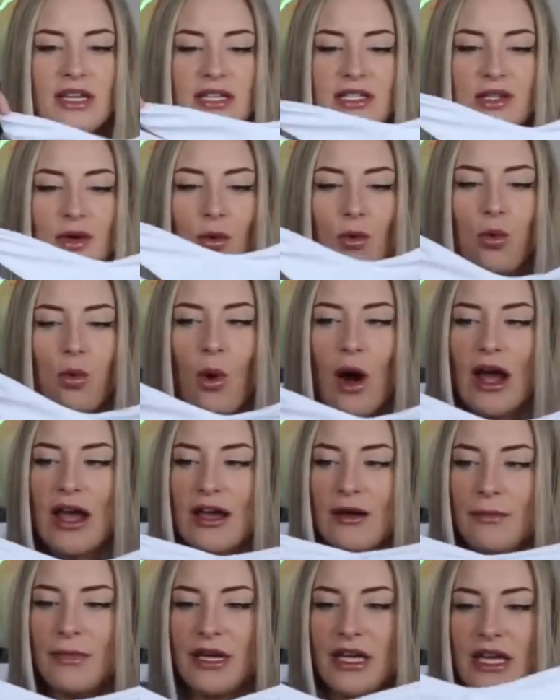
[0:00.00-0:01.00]
this
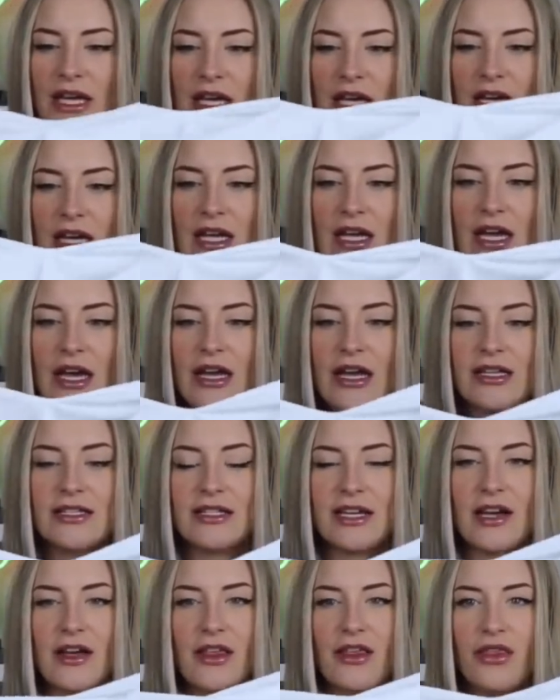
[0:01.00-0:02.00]
white bikini and
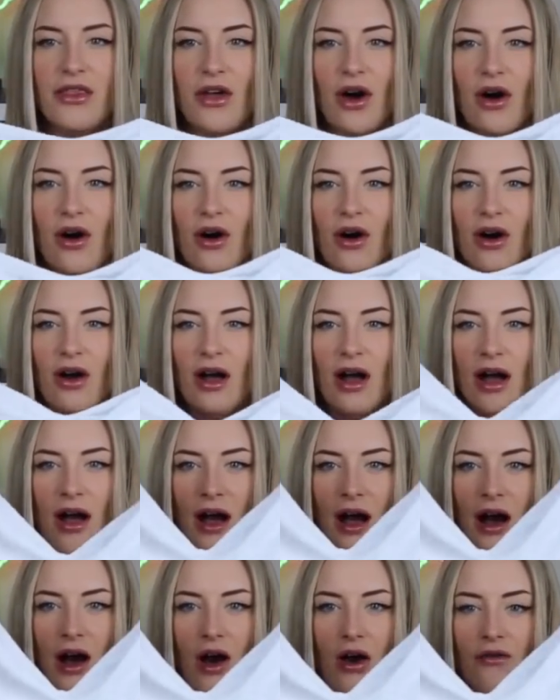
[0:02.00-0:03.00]
it's like a thong
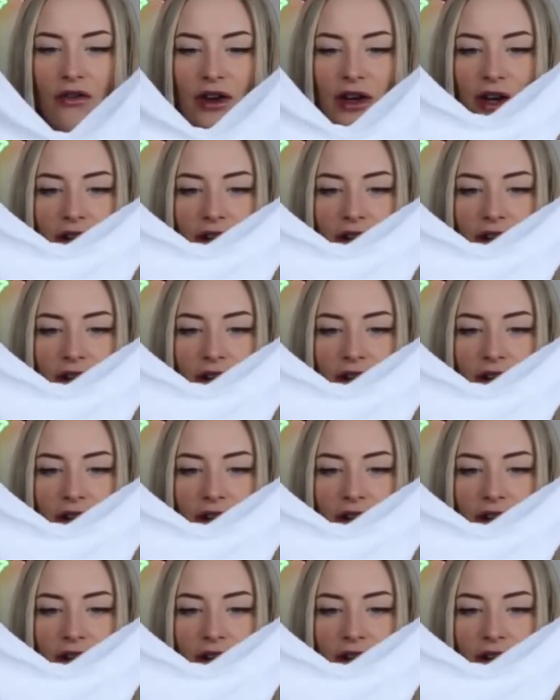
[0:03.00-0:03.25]
over